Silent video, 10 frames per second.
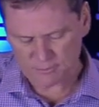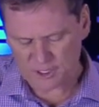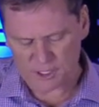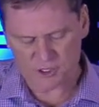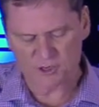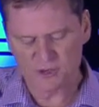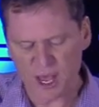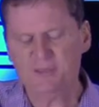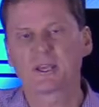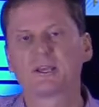It is
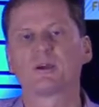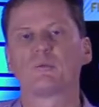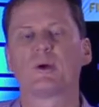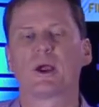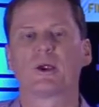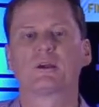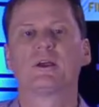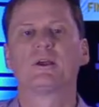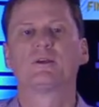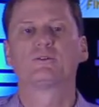nothing compared
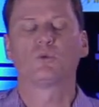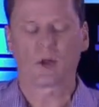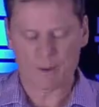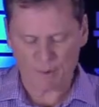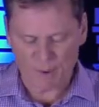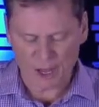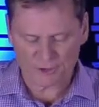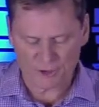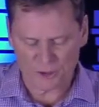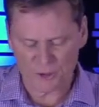to what I'm about
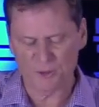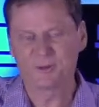to do.